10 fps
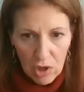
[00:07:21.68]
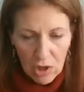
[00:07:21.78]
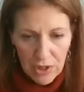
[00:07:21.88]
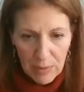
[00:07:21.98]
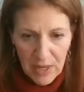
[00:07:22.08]
all
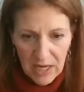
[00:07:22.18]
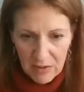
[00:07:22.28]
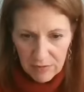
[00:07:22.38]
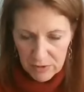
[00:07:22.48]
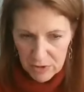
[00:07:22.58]
the
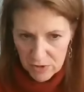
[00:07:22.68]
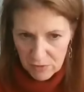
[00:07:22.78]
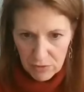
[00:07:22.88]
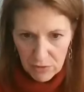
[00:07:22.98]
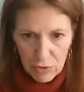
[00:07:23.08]
pavers
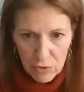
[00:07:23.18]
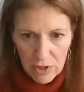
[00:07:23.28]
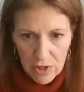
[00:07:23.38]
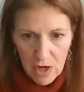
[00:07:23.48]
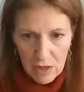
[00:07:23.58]
for the
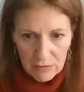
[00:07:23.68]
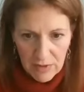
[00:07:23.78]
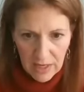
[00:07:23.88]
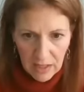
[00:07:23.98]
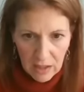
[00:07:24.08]
courtyard,
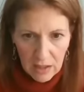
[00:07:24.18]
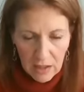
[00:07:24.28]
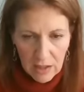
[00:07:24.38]
right?